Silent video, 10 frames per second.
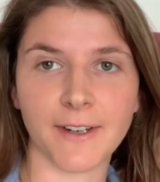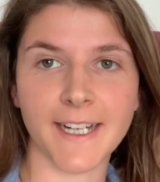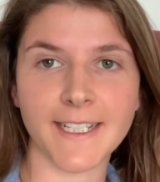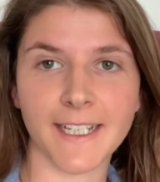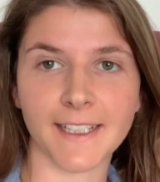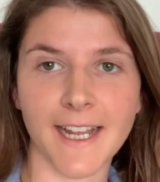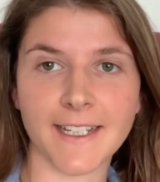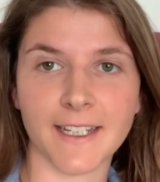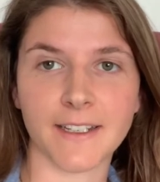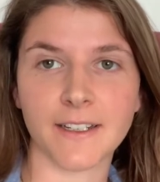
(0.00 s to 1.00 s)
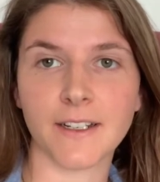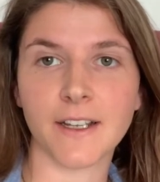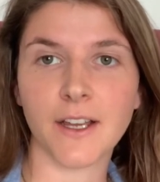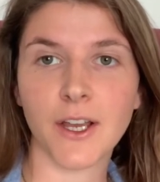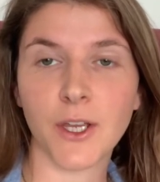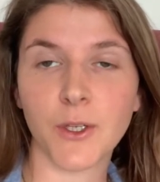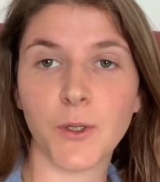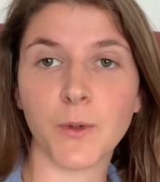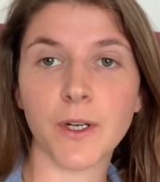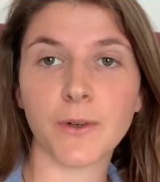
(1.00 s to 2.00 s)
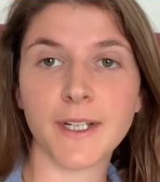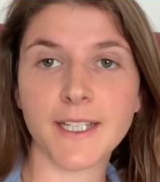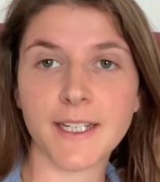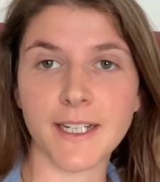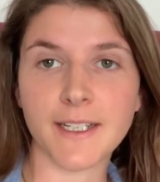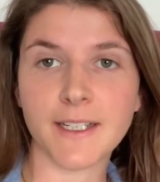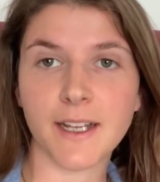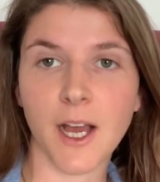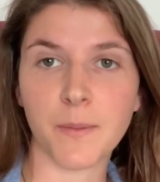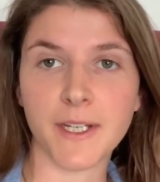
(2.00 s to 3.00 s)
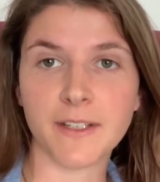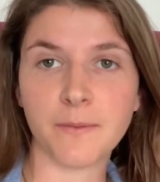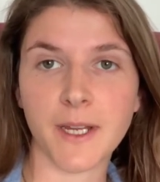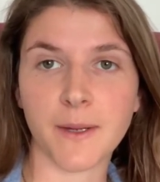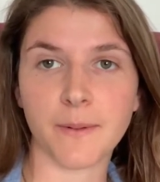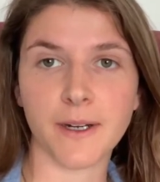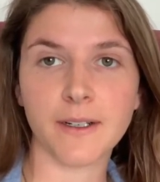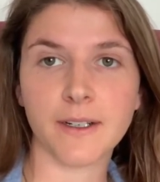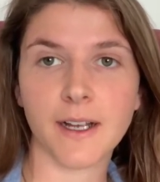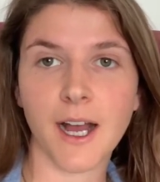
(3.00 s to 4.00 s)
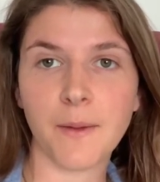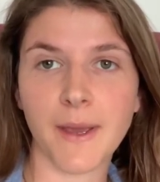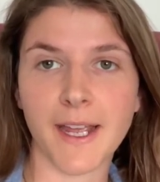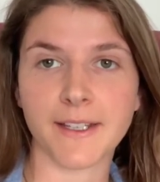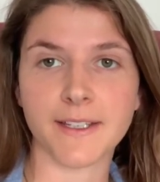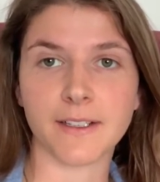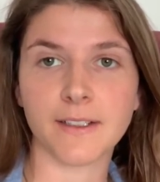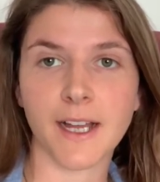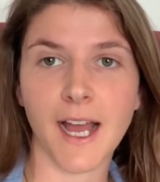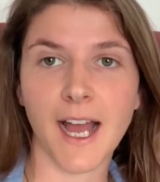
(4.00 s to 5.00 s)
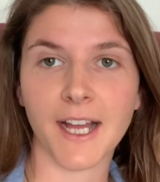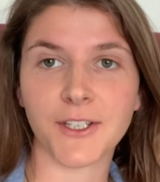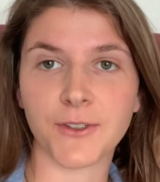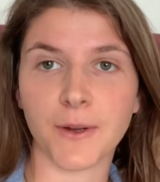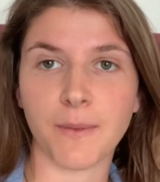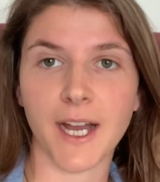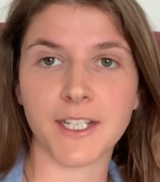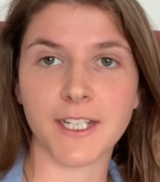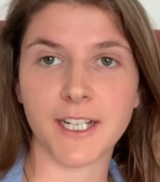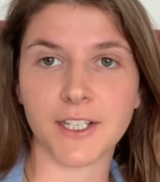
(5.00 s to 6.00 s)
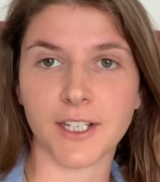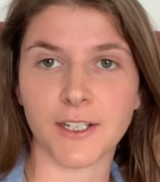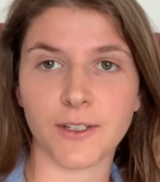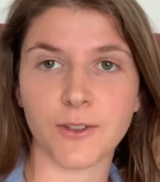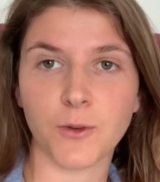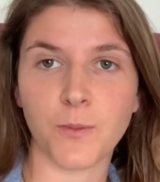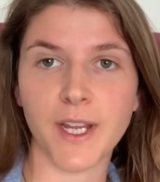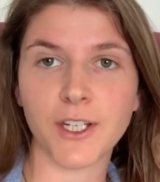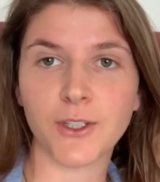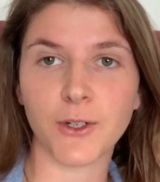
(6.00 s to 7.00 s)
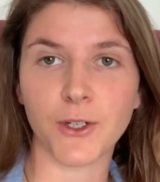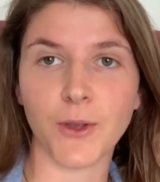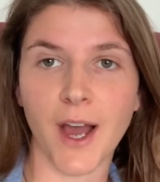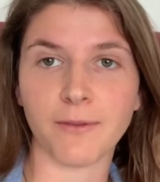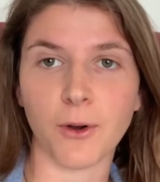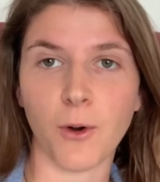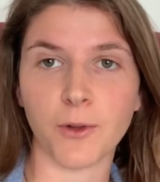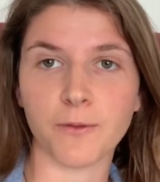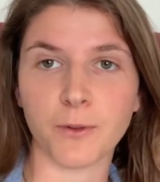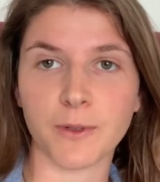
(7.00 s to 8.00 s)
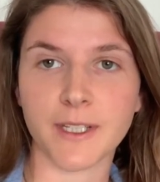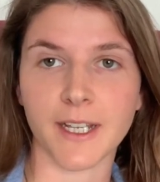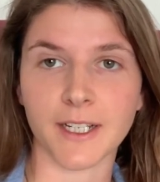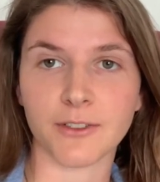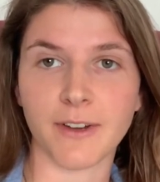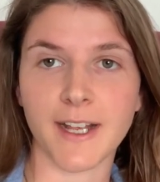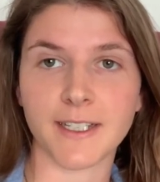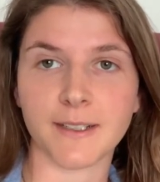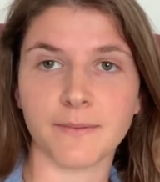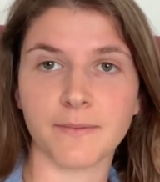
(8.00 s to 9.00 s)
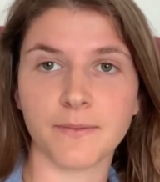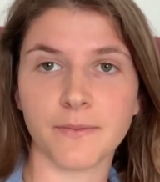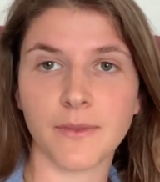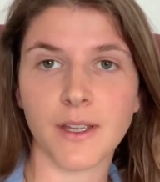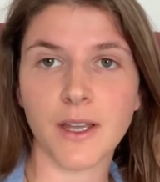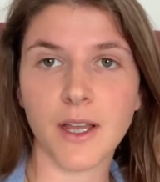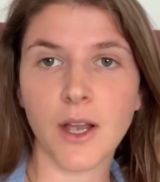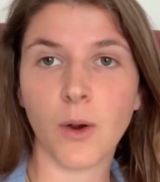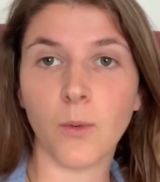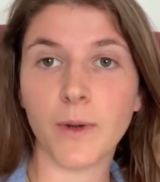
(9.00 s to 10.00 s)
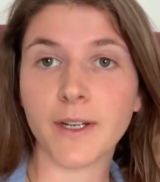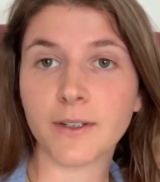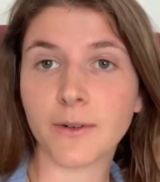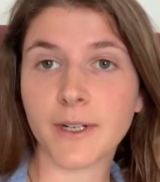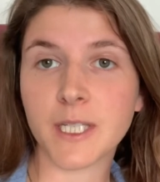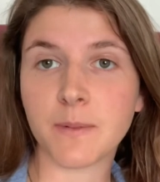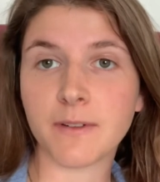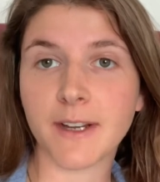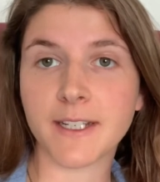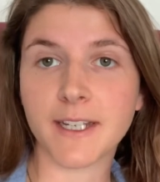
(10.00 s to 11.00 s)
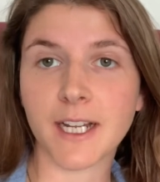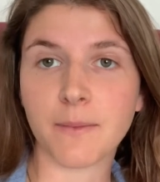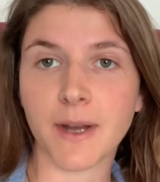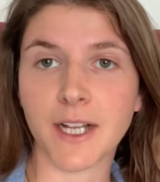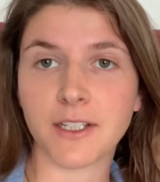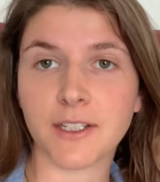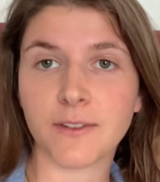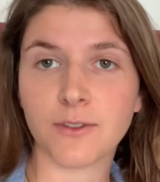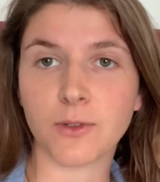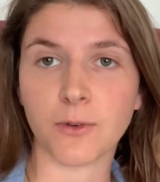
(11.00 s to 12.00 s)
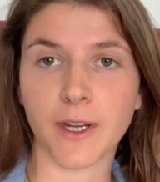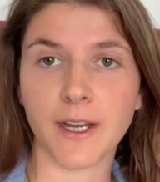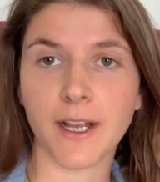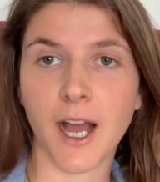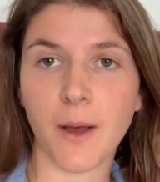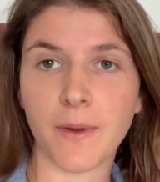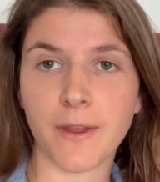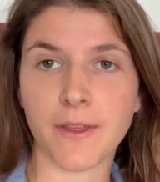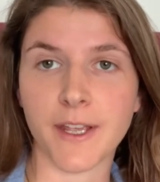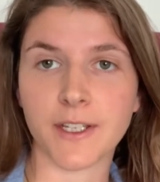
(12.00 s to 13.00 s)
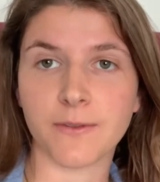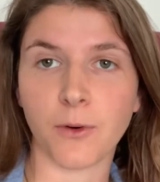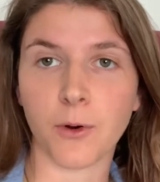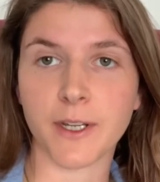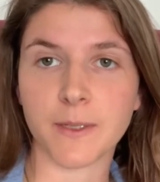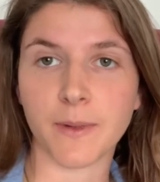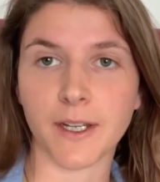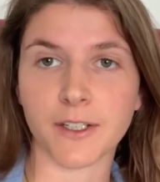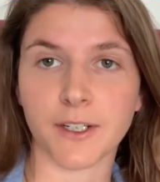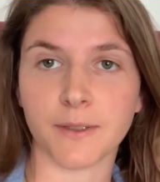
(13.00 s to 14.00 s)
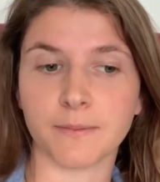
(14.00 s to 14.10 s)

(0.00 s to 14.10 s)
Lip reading: writing lesson. You are going to need a piece of paper, a pencil and your imagination, so make sure you have all of those things ready. We are going to be writing an imaginative story about this forest picture.